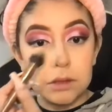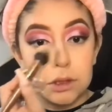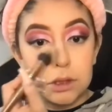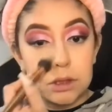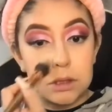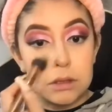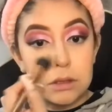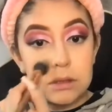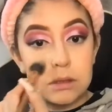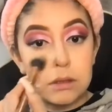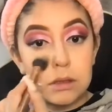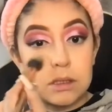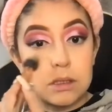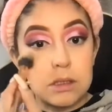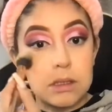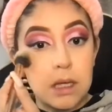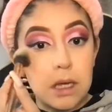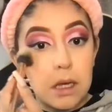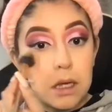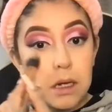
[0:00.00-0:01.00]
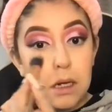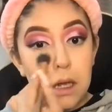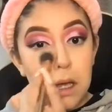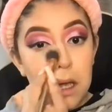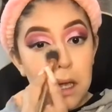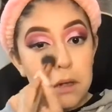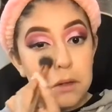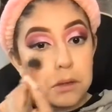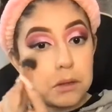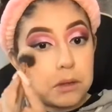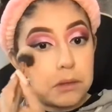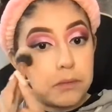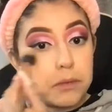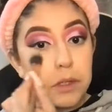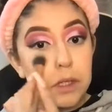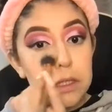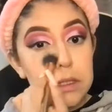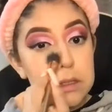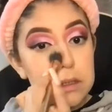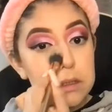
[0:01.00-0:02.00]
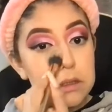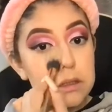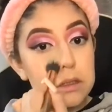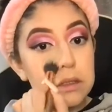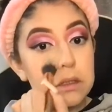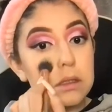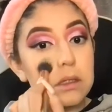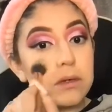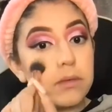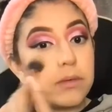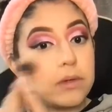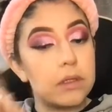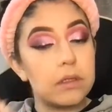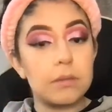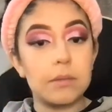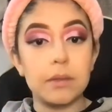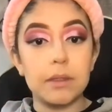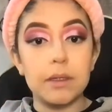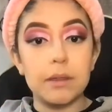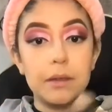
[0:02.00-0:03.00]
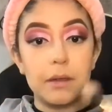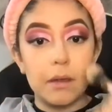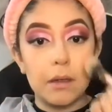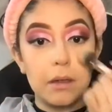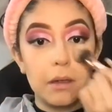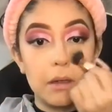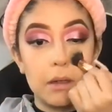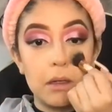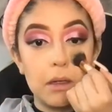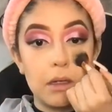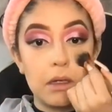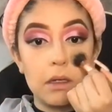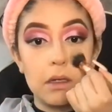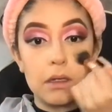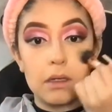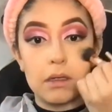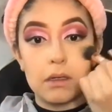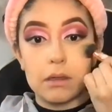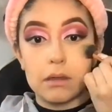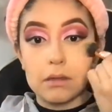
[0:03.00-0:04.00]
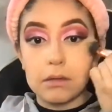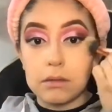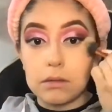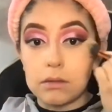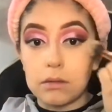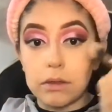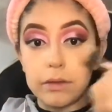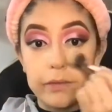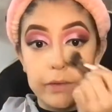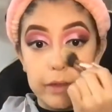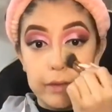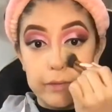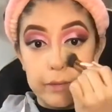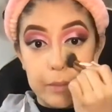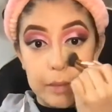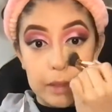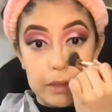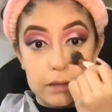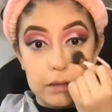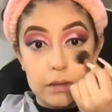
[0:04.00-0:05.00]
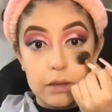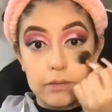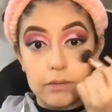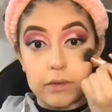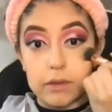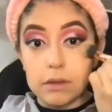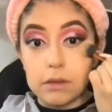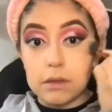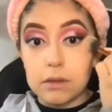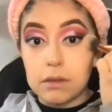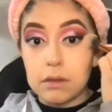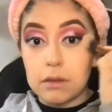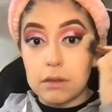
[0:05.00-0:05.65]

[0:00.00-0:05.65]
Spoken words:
Just does that. I don't know if you guys can see the difference, but or if it even makes a difference.